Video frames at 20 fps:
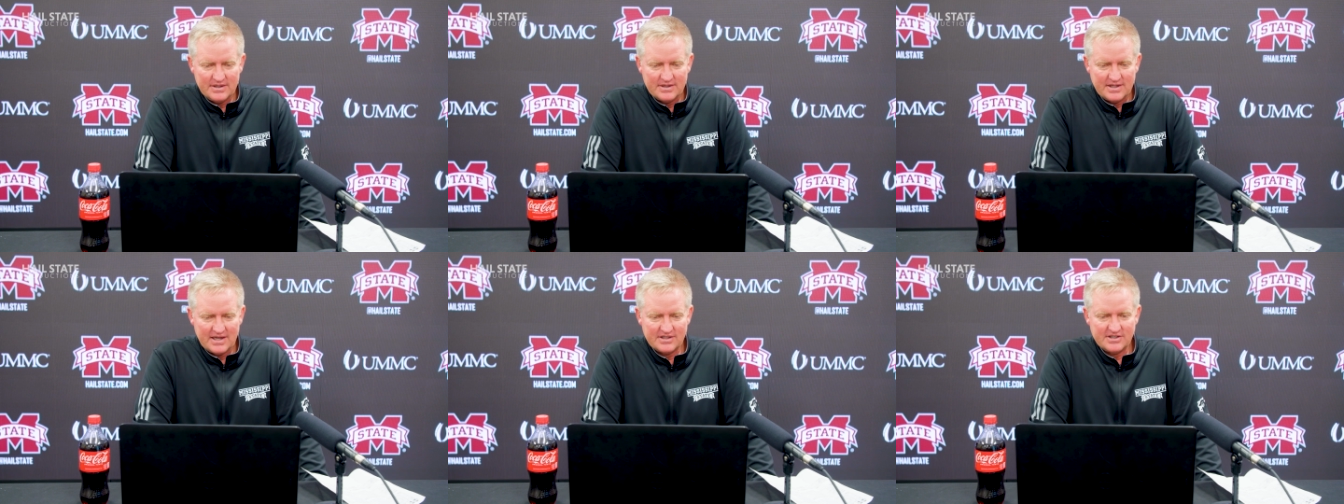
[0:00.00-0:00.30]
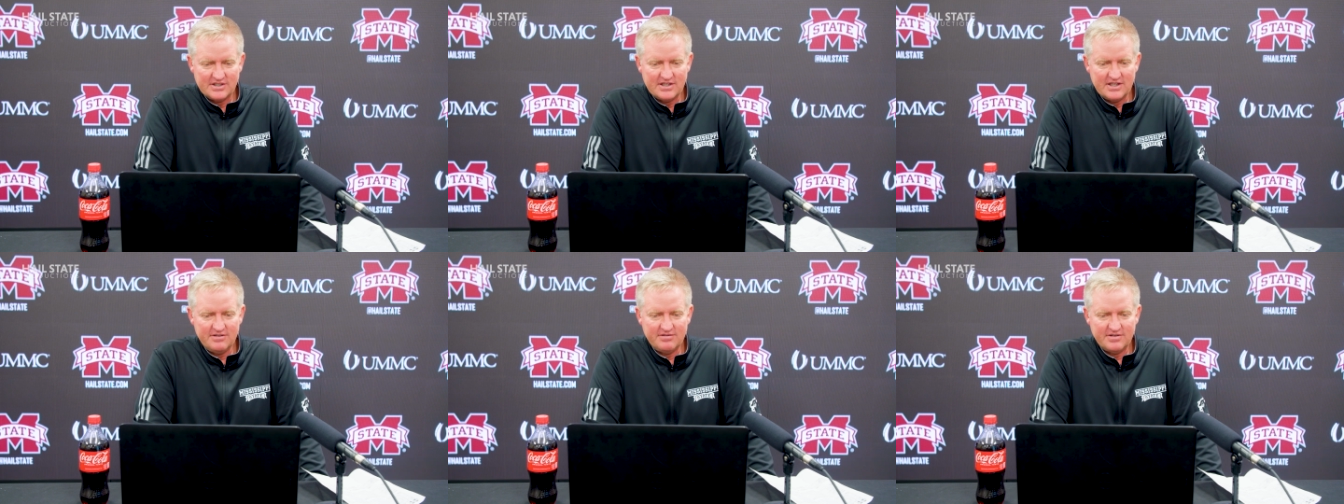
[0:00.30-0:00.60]

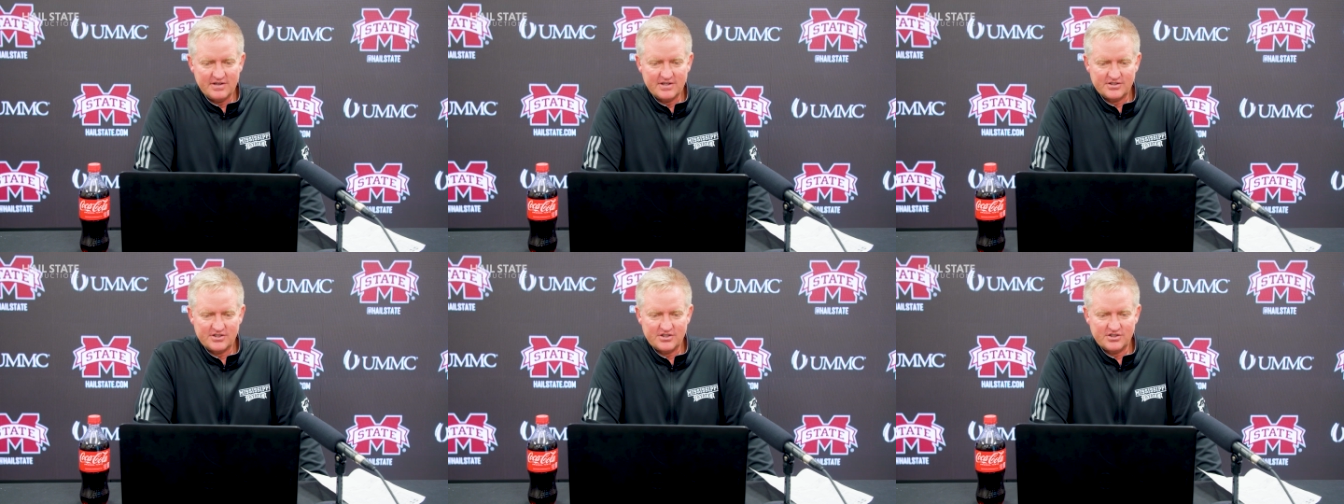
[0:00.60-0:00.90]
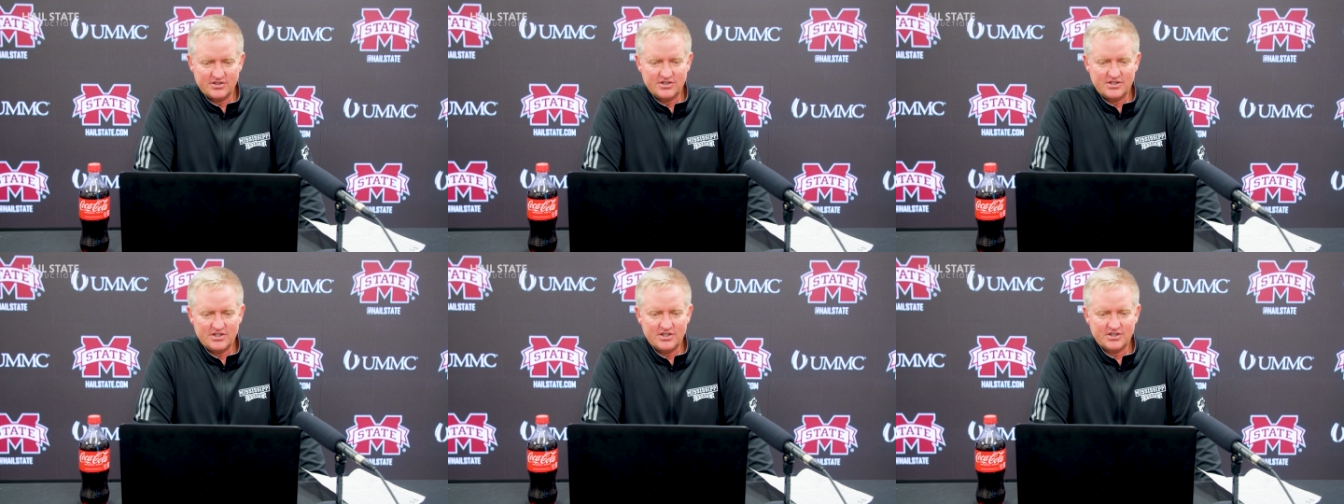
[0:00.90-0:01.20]
that defense
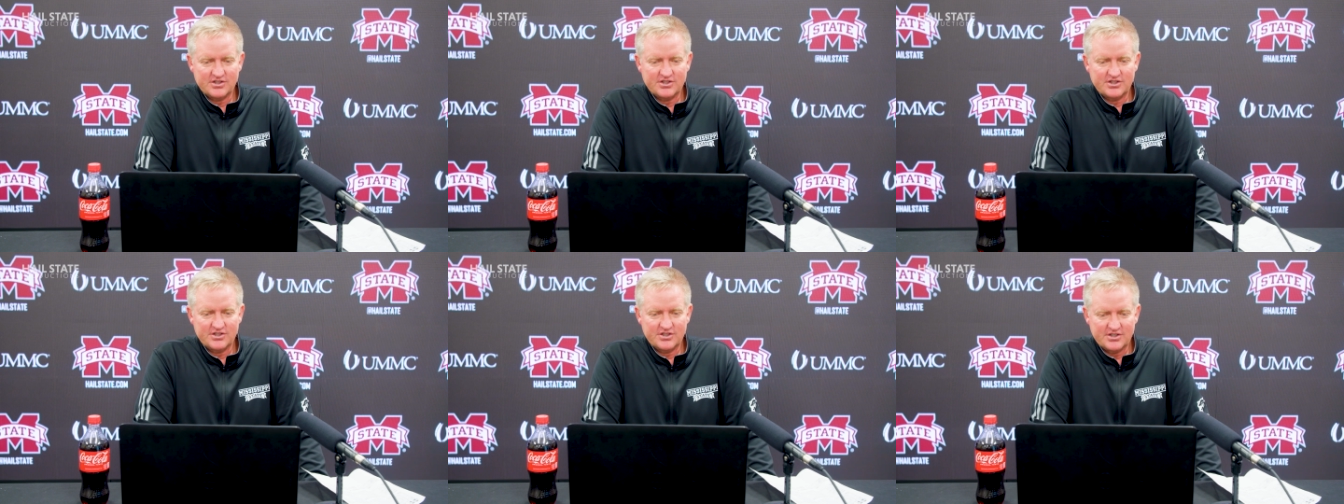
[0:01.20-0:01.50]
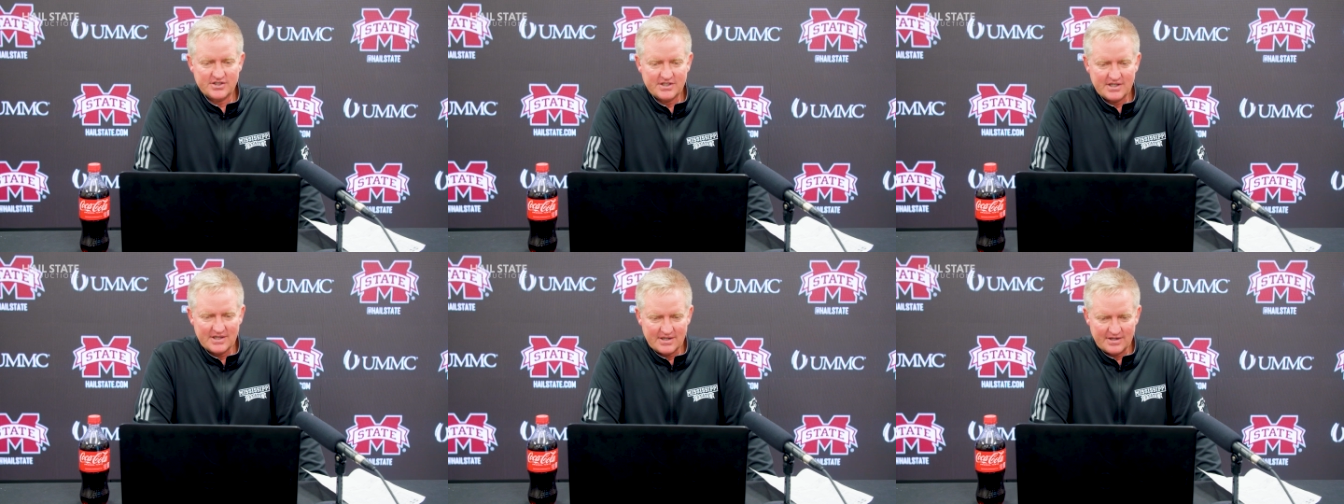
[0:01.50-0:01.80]
is
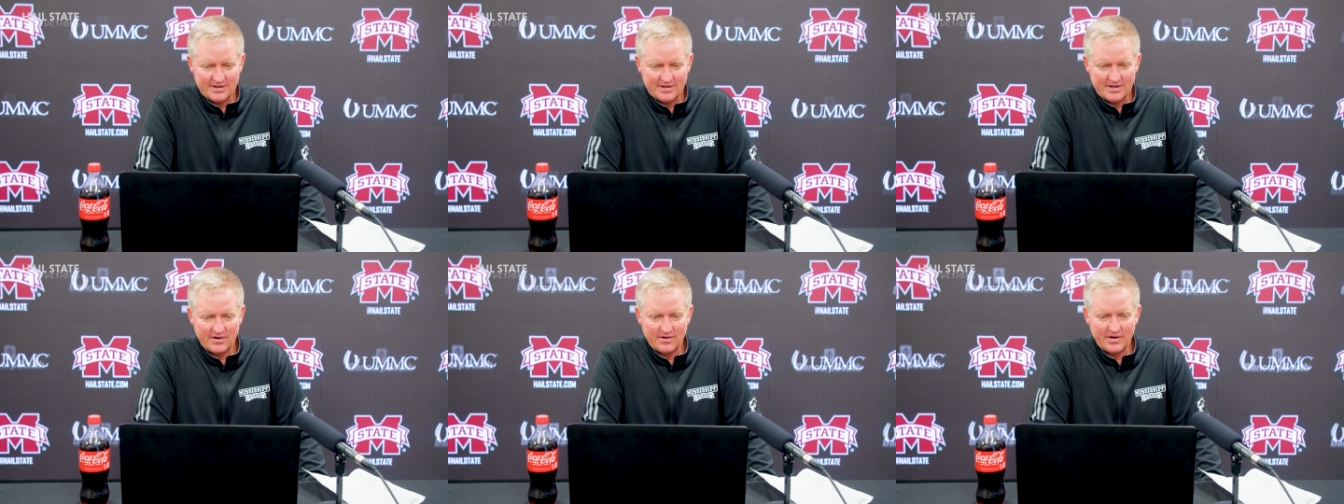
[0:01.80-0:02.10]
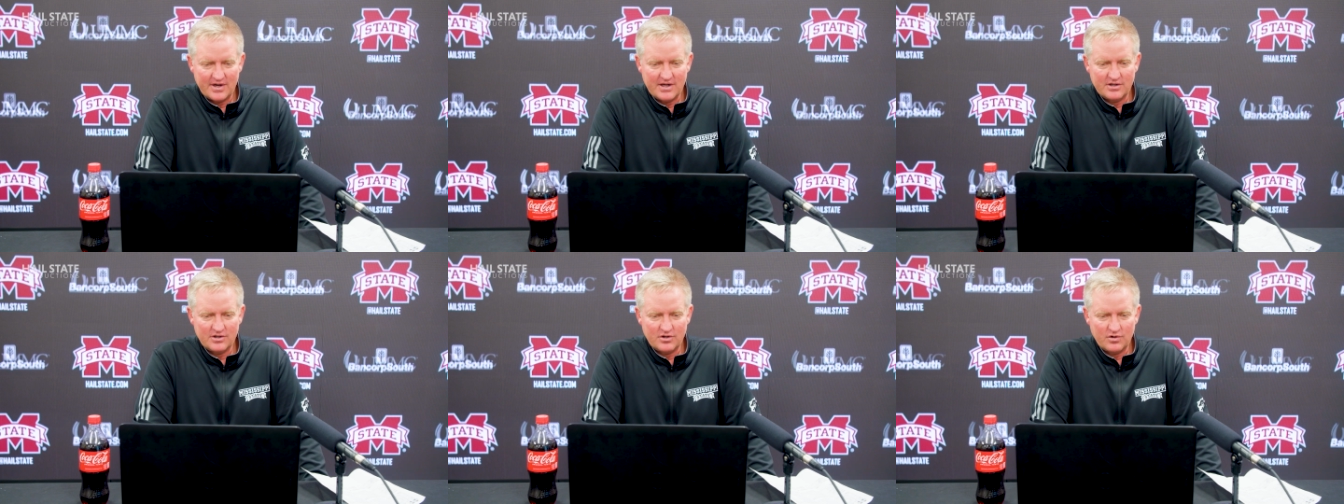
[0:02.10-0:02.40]
just sitting there
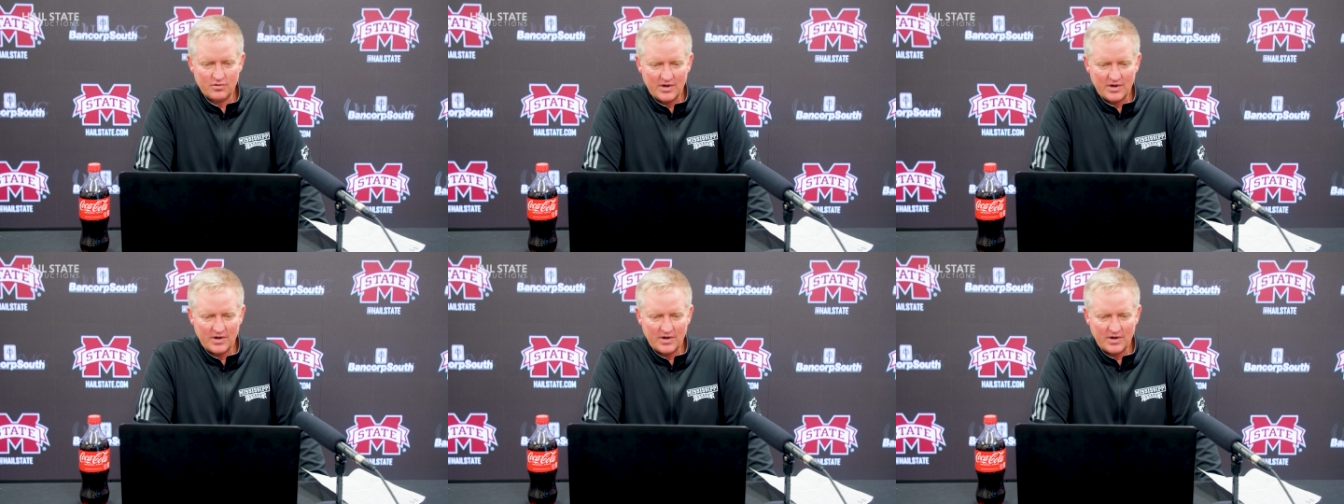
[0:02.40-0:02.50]
in